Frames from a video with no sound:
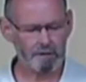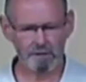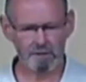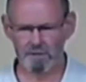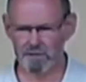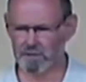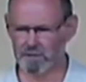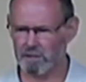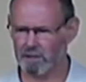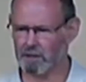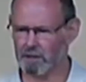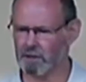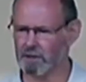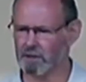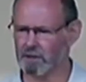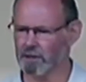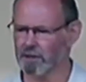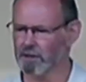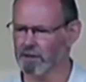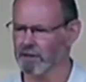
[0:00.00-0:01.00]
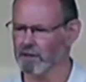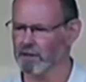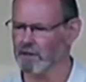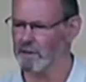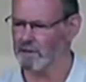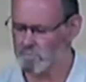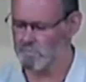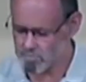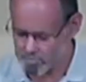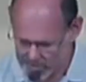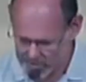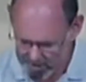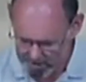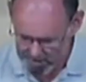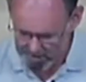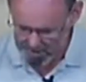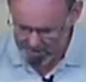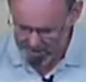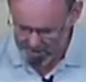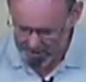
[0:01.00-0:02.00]
And sin
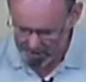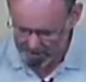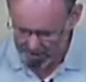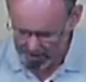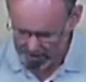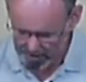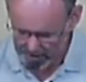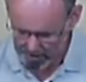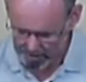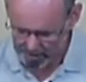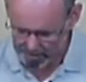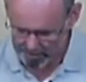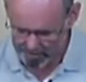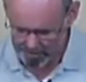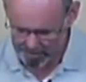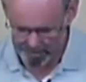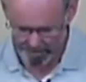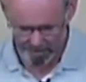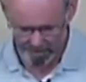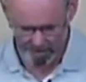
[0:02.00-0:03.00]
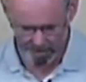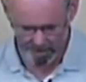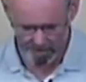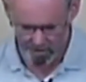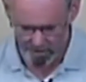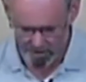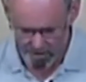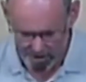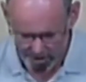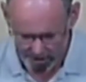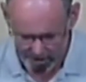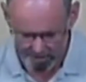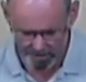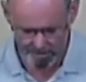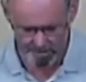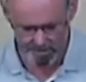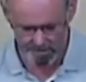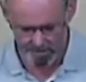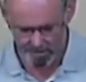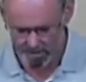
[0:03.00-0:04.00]
breeds sin. Uh, Unchecked,
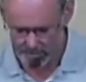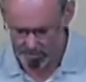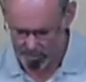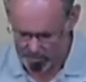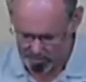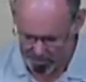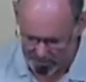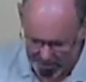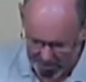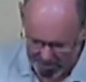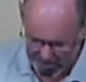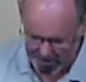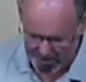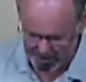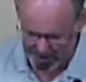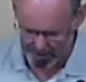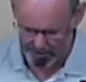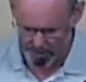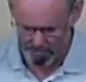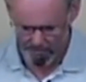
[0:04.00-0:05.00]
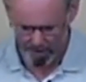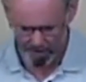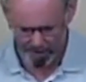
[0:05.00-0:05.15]
sin will breed sin.